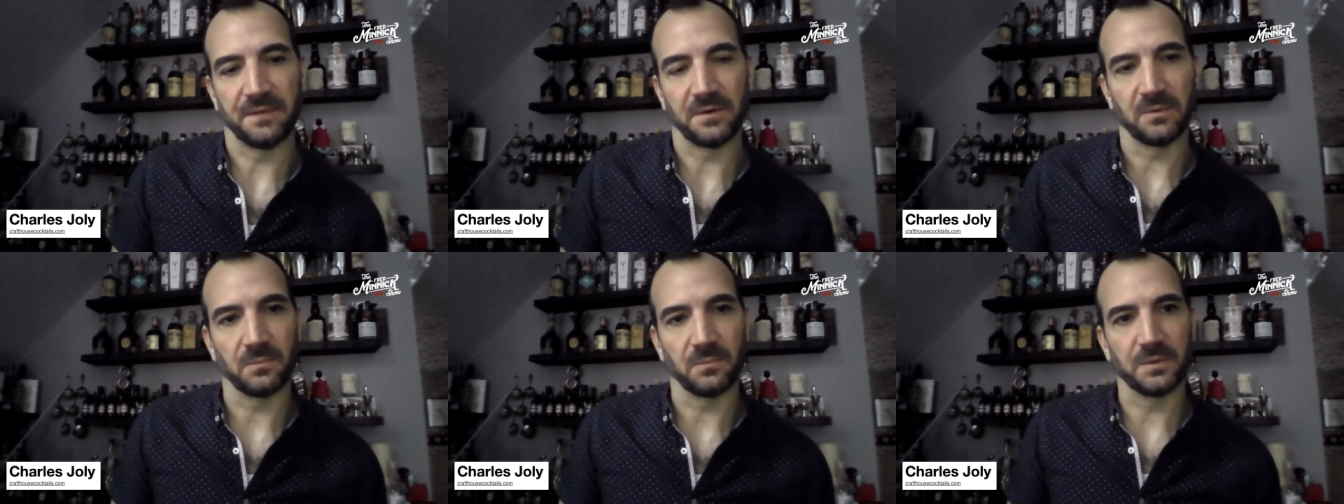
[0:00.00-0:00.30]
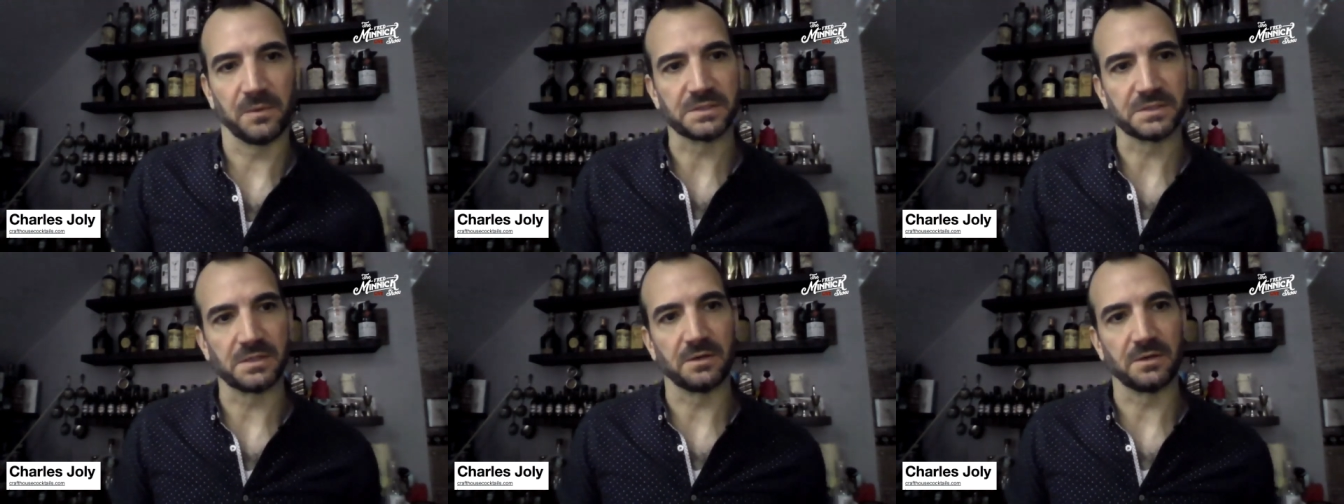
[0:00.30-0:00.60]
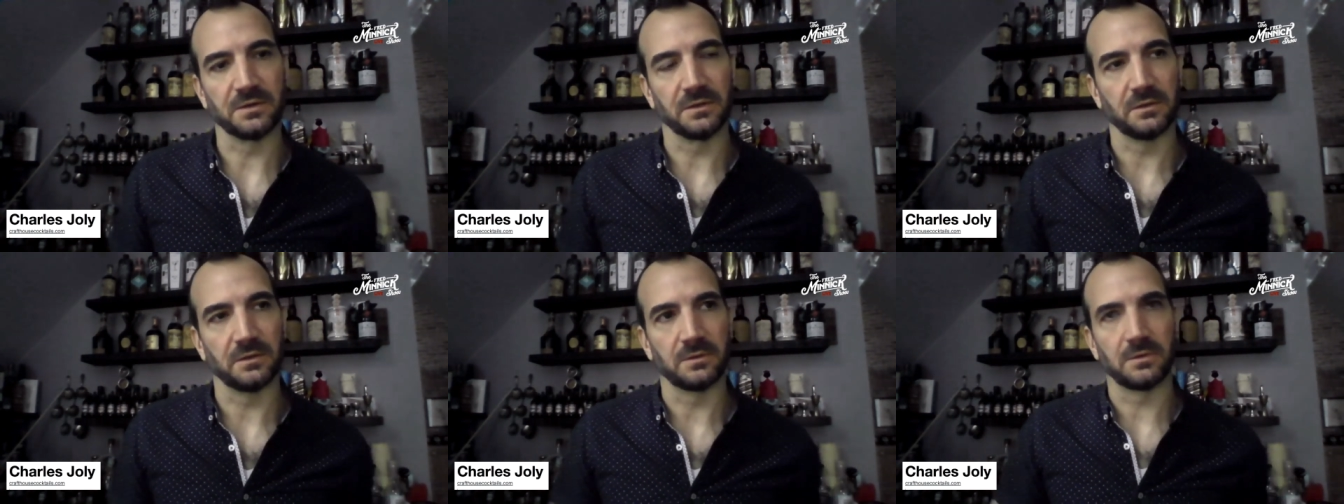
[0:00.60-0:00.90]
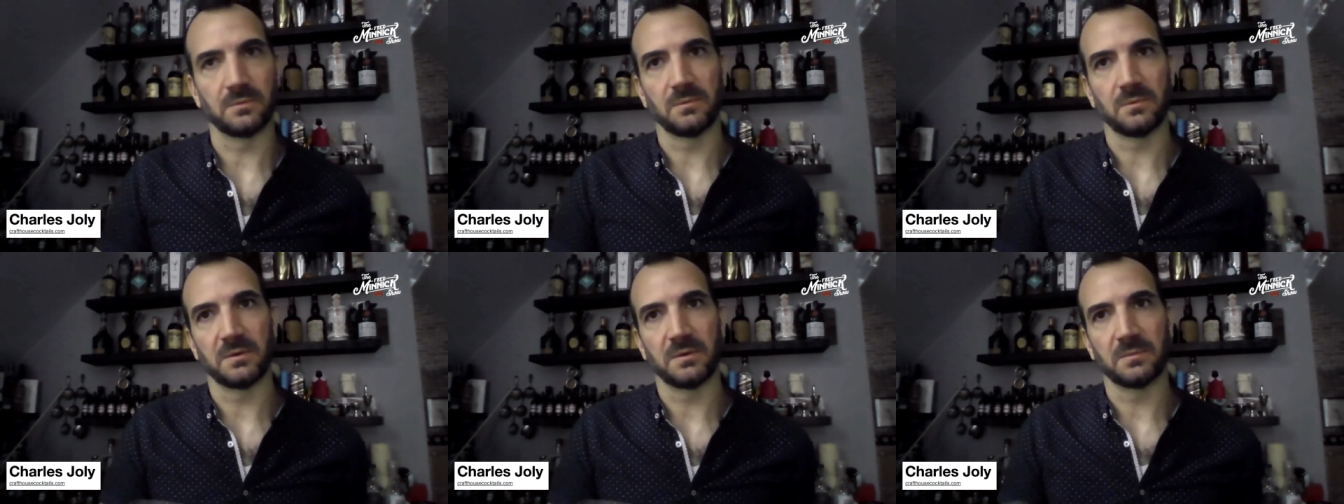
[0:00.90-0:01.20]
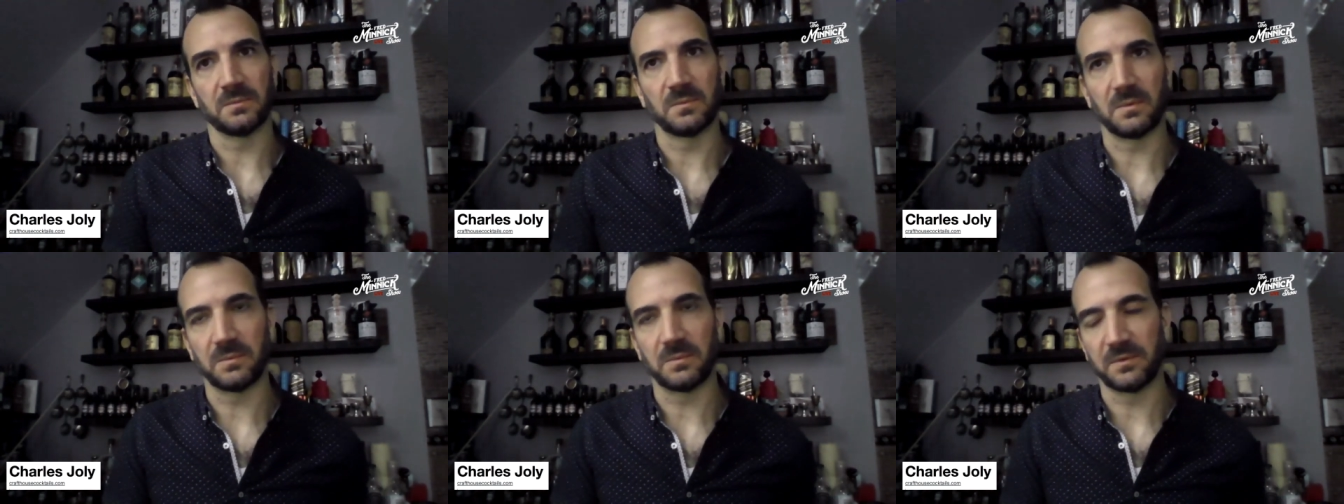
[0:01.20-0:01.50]
and we were starting to learn
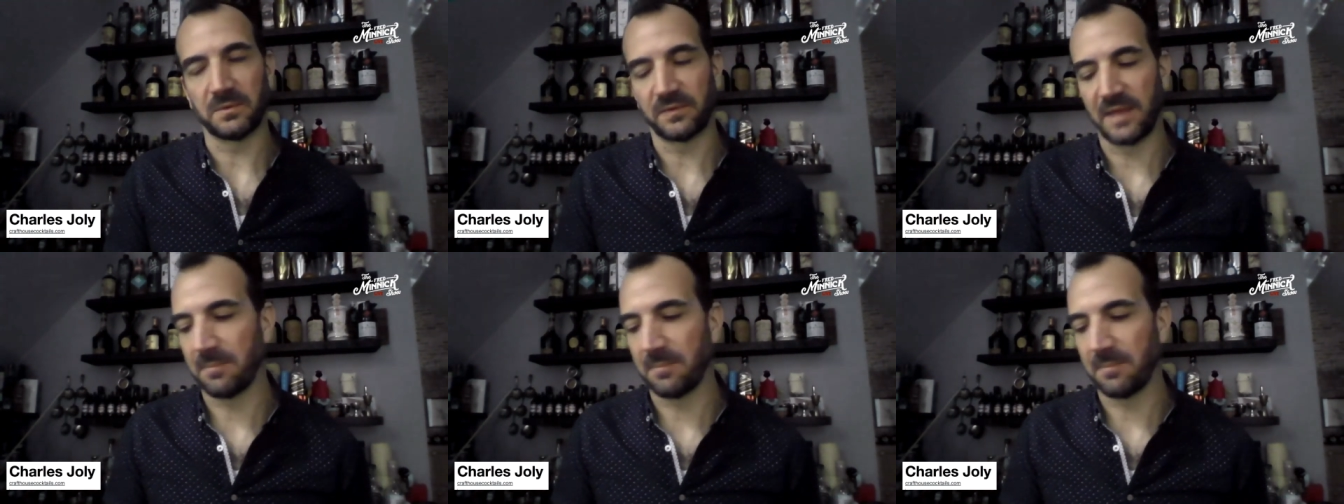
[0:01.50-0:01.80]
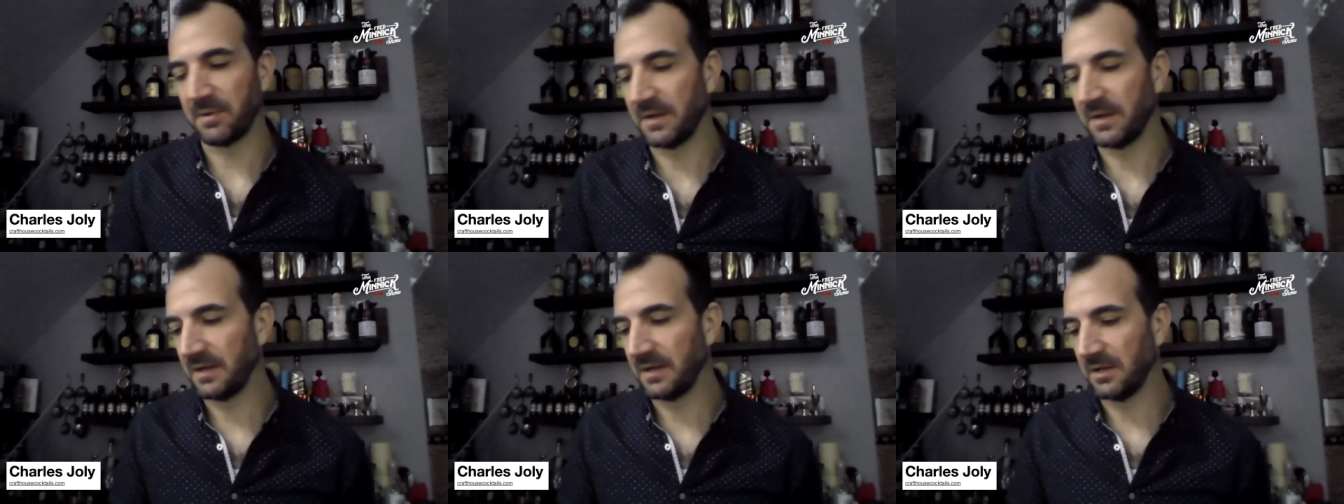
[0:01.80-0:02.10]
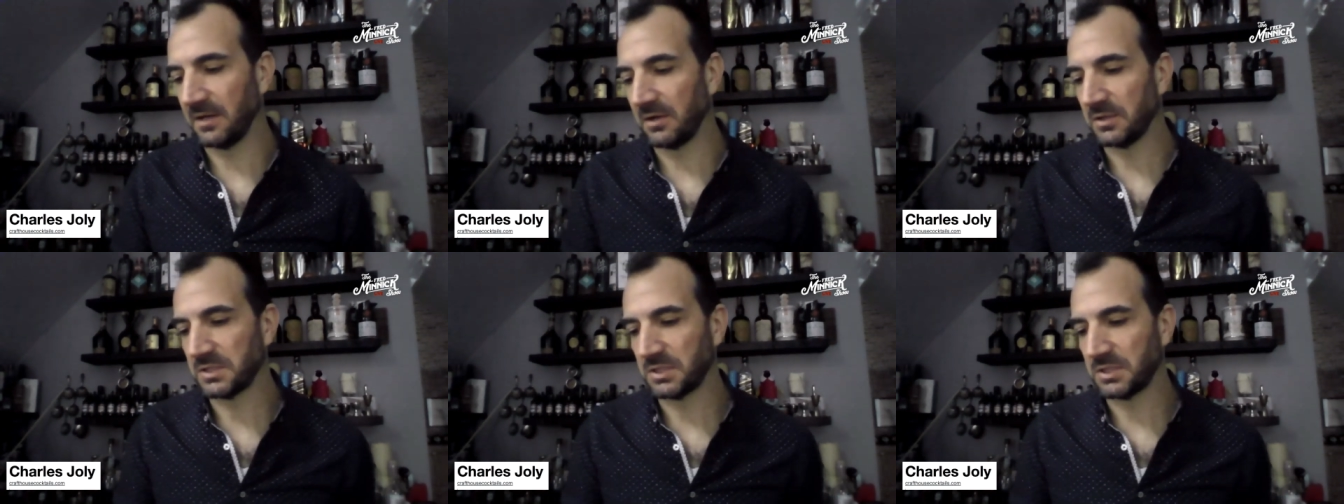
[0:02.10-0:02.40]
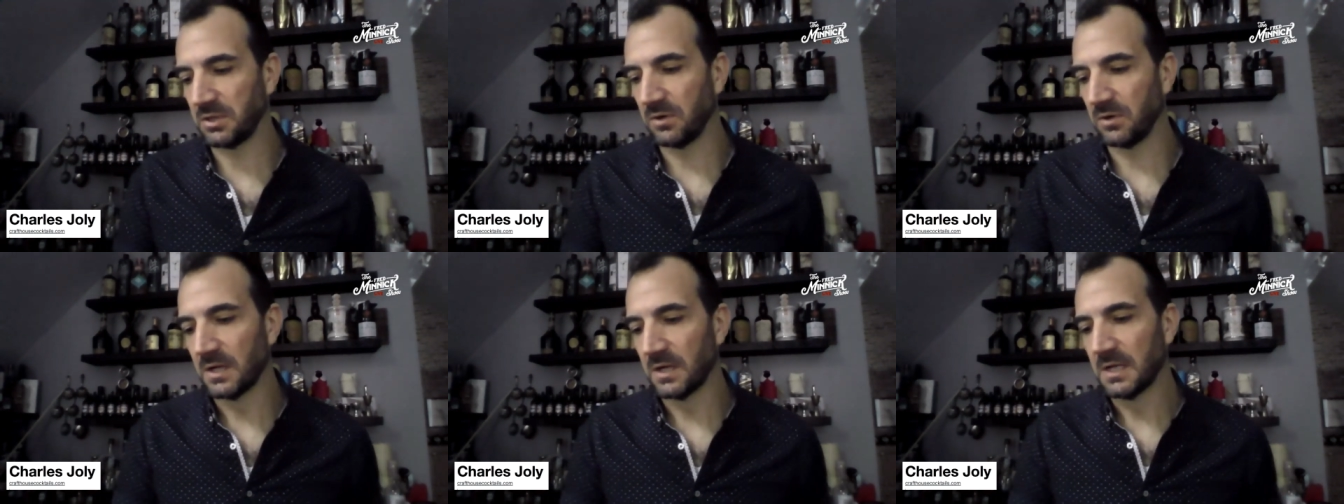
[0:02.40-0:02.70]
what was happening here. So,